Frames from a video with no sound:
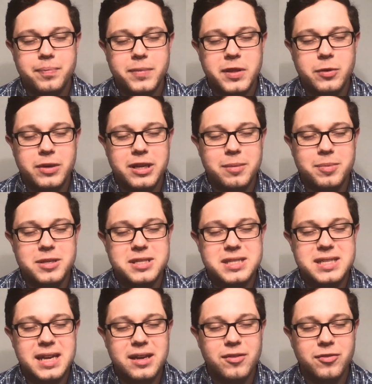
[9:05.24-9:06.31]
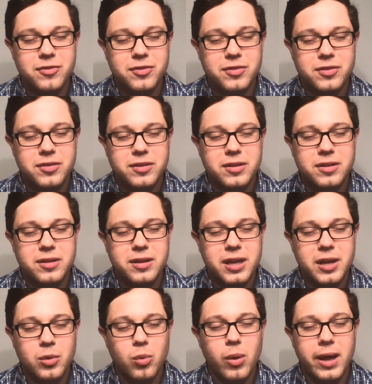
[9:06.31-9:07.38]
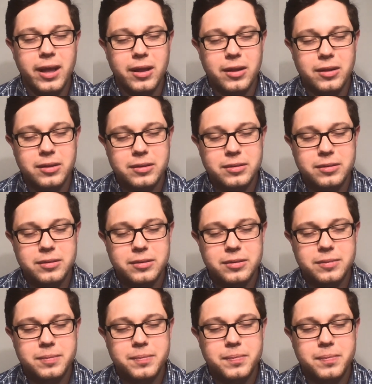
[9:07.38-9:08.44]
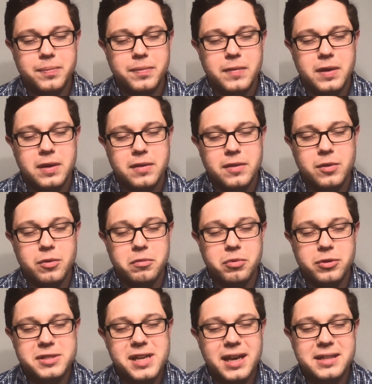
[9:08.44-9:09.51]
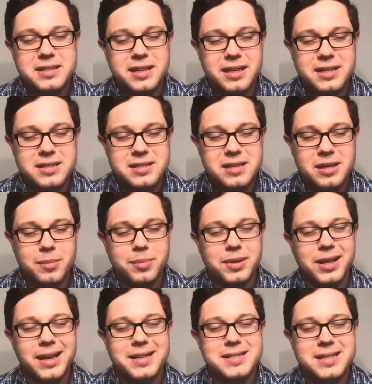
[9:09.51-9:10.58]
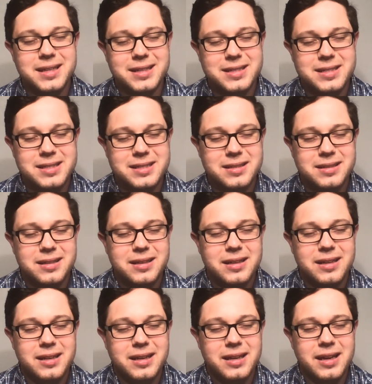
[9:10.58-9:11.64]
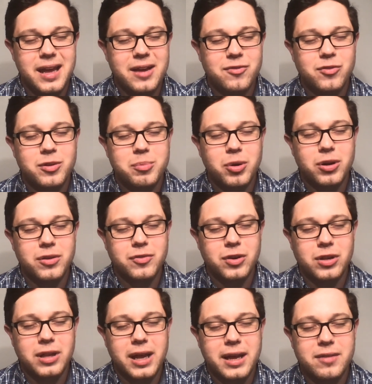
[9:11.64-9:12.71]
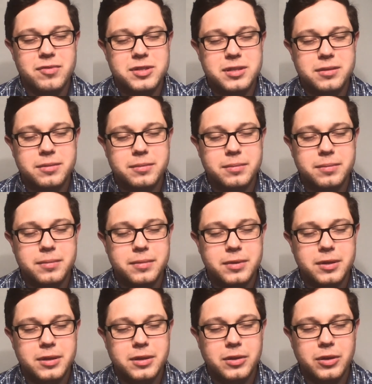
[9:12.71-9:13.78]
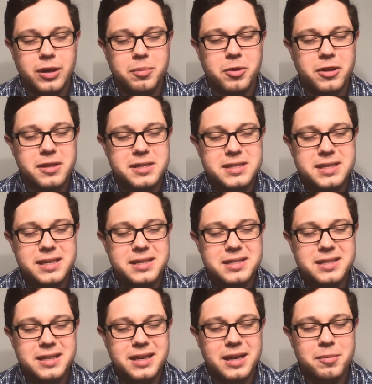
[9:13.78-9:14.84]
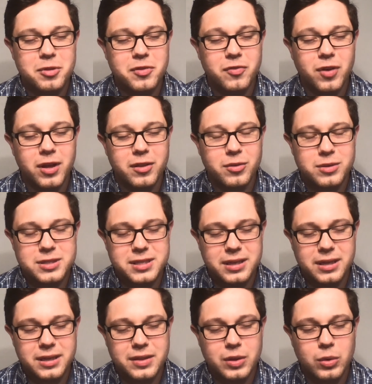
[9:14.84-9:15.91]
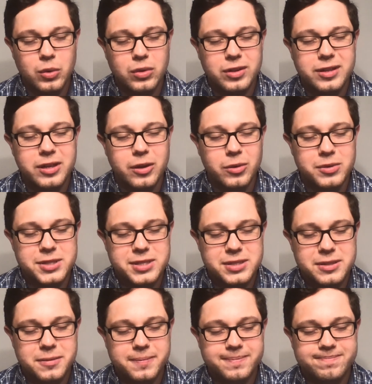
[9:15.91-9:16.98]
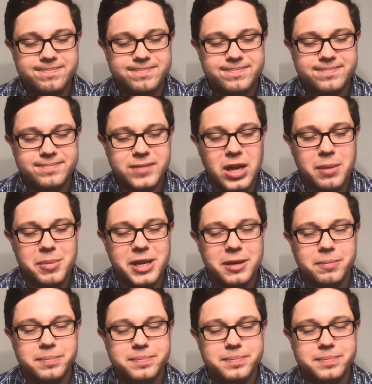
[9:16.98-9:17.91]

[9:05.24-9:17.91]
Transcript: that you would keep us safe and well, that you would protect us and bless us in every part of our lives. Lord, I pray these things in the name of the Father, and Son, and the Holy Ghost. Amen.